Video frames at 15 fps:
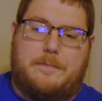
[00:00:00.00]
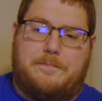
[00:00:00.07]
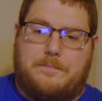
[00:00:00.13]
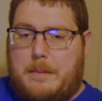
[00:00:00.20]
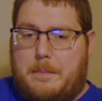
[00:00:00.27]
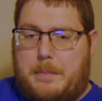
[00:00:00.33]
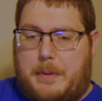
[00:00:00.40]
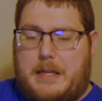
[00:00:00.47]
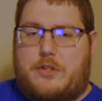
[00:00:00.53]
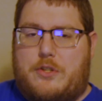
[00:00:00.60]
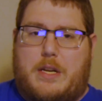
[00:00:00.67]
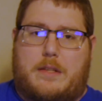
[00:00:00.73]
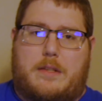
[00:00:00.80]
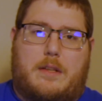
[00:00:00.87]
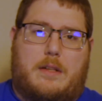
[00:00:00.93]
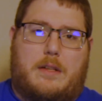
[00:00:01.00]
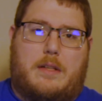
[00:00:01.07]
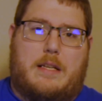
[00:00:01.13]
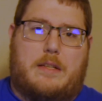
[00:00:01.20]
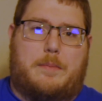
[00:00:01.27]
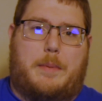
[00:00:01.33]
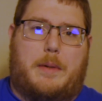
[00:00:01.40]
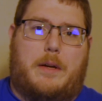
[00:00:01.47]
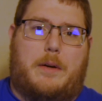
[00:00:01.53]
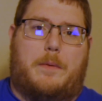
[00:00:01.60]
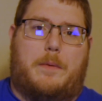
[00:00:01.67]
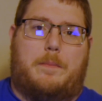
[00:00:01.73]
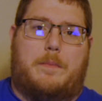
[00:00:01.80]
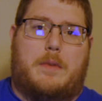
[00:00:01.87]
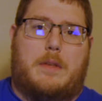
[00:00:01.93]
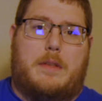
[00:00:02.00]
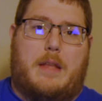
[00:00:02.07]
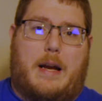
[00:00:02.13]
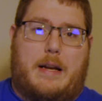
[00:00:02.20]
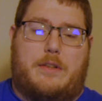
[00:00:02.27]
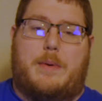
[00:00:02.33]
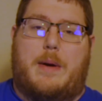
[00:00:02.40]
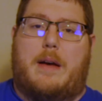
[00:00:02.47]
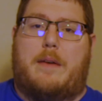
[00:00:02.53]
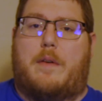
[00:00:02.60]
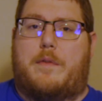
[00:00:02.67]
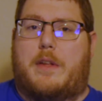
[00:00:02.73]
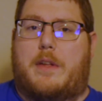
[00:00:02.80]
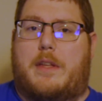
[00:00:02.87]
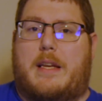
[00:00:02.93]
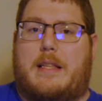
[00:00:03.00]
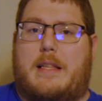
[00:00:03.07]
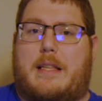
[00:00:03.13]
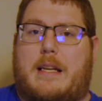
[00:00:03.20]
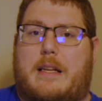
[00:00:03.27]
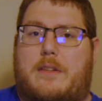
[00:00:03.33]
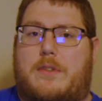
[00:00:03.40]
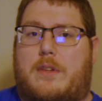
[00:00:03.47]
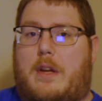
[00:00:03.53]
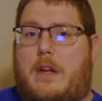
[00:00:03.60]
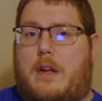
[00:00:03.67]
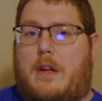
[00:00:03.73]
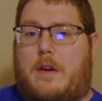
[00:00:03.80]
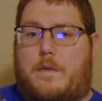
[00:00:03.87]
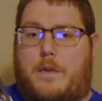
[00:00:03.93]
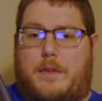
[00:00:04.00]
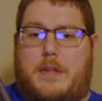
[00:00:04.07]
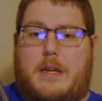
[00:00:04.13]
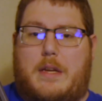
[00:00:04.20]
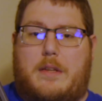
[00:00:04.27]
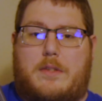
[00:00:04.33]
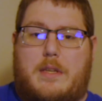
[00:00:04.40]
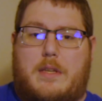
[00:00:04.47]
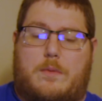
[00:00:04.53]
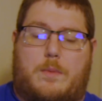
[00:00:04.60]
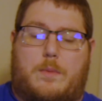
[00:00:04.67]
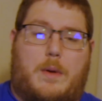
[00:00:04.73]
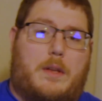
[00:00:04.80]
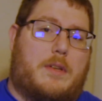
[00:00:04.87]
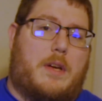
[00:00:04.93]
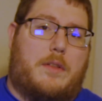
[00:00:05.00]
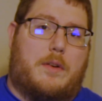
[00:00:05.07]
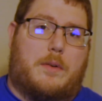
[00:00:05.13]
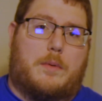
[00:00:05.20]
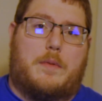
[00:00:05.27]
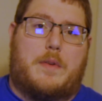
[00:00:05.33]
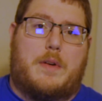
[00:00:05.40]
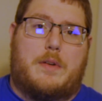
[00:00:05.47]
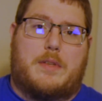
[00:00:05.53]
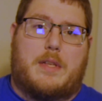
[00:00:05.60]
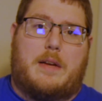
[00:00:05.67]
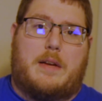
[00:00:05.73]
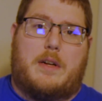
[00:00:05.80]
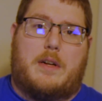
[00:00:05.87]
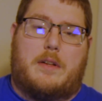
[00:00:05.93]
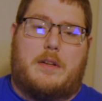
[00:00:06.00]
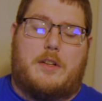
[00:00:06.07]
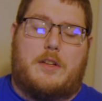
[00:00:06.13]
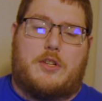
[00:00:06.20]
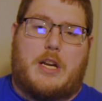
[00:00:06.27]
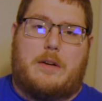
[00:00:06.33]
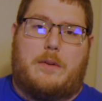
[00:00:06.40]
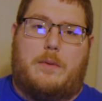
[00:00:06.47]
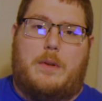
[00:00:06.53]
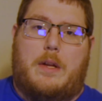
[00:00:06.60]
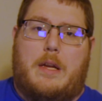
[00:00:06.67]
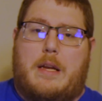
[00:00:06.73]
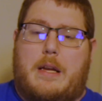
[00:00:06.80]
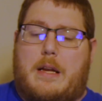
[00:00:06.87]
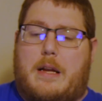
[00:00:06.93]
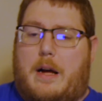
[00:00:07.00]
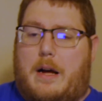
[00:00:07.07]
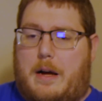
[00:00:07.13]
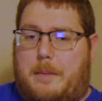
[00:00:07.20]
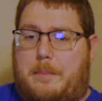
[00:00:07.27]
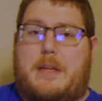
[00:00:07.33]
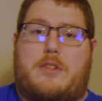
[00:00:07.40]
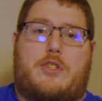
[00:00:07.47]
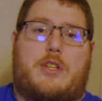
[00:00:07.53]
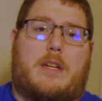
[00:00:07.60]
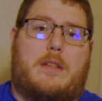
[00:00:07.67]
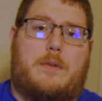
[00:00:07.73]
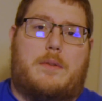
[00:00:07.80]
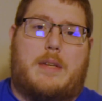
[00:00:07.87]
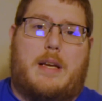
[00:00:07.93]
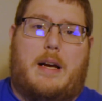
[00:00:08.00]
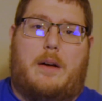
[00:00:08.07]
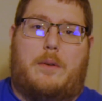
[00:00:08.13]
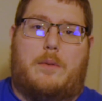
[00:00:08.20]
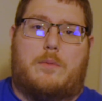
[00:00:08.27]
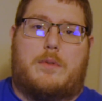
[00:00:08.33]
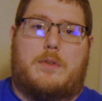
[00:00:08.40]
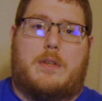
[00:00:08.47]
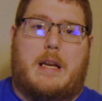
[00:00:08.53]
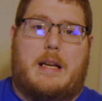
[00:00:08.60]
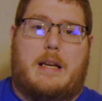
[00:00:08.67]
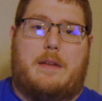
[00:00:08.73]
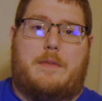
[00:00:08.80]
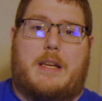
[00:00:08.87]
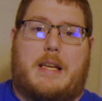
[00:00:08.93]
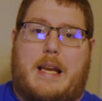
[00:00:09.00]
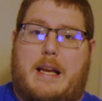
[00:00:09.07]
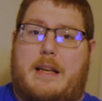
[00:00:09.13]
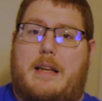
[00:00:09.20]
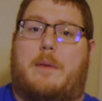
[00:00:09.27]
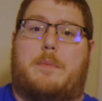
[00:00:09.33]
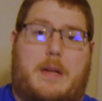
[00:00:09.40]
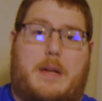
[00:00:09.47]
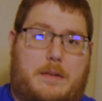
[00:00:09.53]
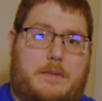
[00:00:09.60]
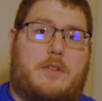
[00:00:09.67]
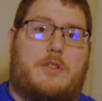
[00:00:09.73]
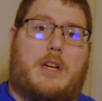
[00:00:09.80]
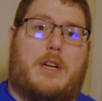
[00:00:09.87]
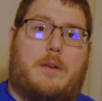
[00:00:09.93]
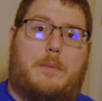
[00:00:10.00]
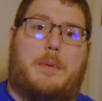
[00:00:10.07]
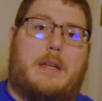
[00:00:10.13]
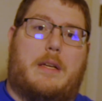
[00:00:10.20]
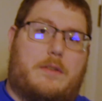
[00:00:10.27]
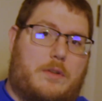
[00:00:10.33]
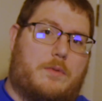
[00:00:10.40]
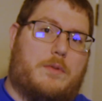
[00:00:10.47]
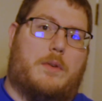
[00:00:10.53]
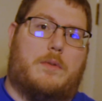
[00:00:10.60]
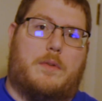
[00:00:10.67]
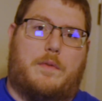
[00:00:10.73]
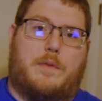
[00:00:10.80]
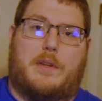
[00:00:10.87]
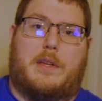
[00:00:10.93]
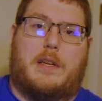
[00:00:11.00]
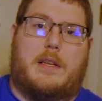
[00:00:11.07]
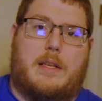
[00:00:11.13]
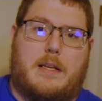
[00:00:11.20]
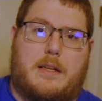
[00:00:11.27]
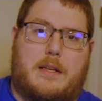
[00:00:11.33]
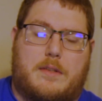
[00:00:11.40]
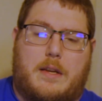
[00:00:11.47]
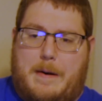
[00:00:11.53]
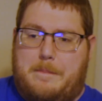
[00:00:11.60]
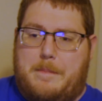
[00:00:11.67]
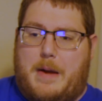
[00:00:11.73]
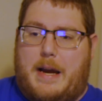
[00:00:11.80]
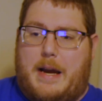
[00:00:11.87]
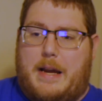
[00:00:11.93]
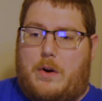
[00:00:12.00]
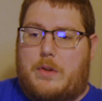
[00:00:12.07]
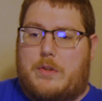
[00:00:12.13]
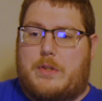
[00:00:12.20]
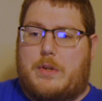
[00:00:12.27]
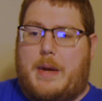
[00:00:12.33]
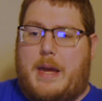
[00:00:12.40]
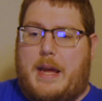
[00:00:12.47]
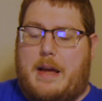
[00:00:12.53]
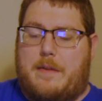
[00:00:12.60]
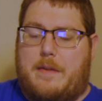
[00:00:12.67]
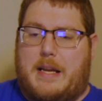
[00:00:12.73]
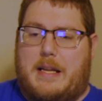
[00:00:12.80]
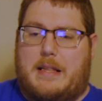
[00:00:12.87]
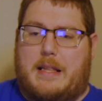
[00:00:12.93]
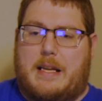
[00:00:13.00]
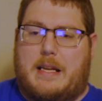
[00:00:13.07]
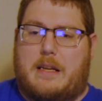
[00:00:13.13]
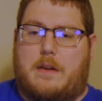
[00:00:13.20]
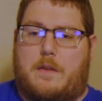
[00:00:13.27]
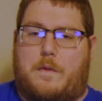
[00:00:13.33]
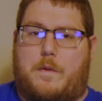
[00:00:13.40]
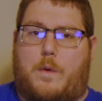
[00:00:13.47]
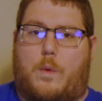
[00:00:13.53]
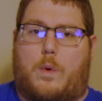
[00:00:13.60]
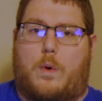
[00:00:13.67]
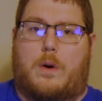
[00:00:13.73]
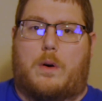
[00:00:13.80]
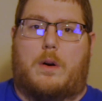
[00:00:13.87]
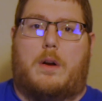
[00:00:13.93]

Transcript: Please check the links below. I do have affiliate links for this as well as other reviews that I've done on the channel. Please check those out, and if you can help out the channel, please use those affiliate links. I also have a link for